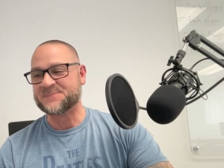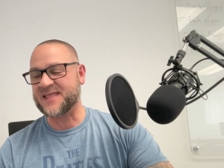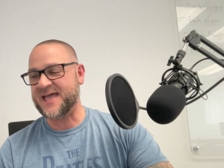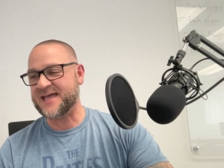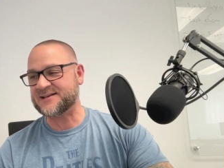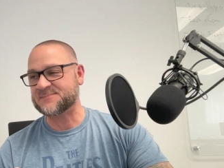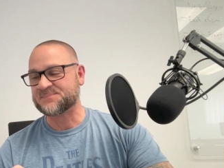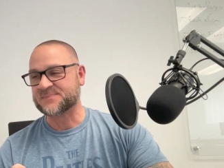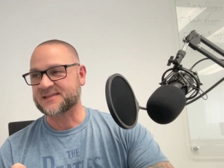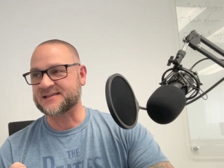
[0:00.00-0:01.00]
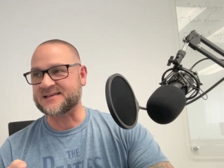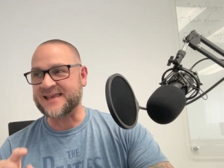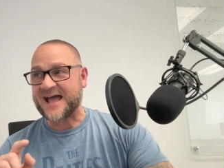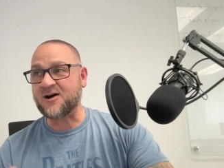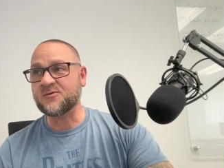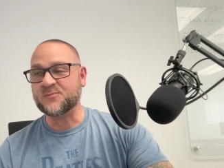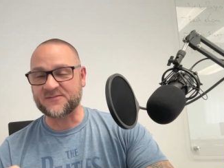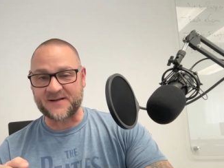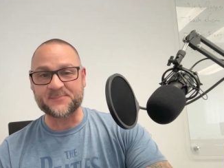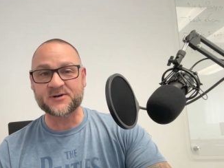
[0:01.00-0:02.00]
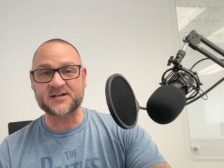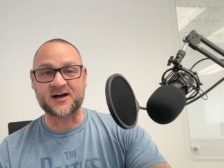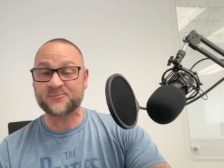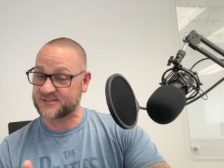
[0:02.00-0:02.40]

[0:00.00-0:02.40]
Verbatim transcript: And now if I put it on,